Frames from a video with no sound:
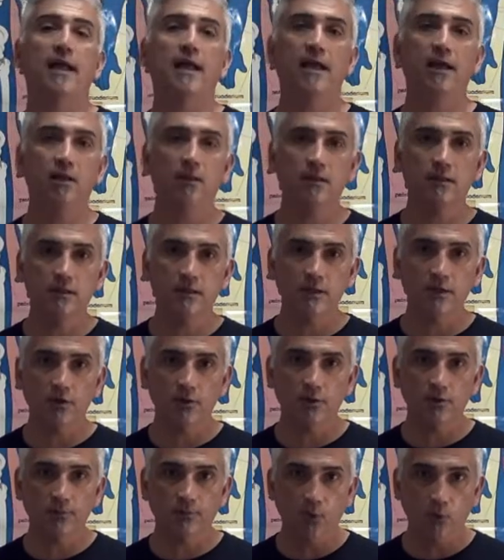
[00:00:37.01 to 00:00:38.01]

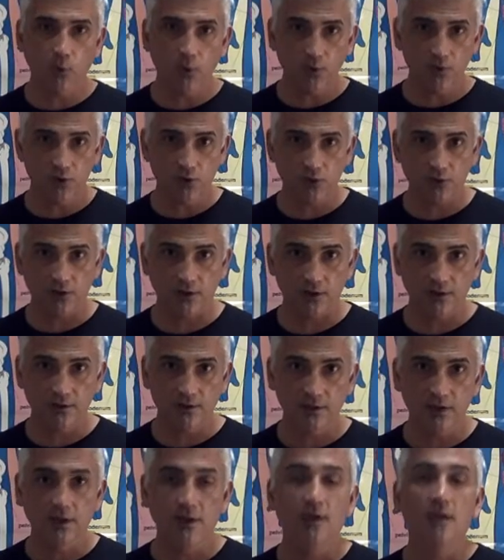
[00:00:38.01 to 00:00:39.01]
healthier portion
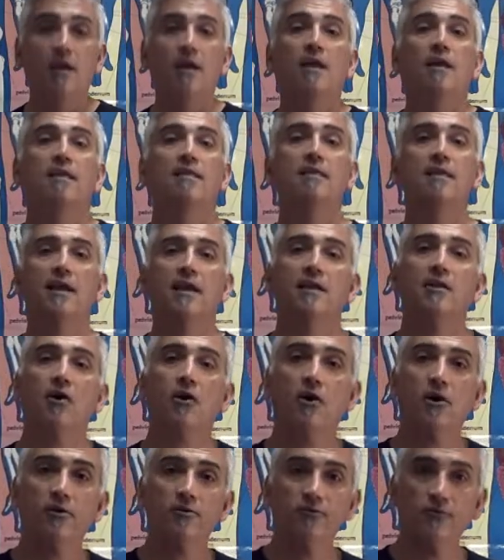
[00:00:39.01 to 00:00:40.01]
than
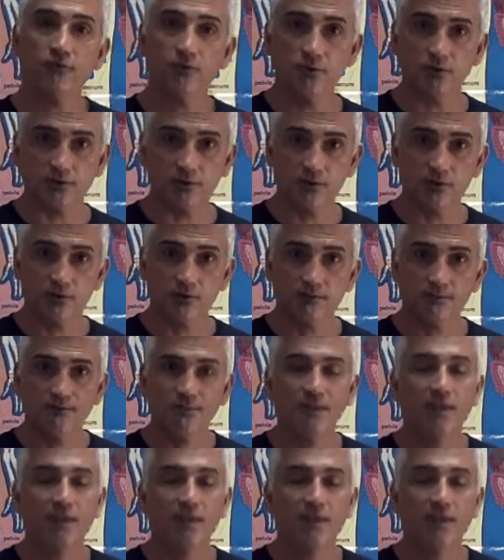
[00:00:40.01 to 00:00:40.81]
our fruits.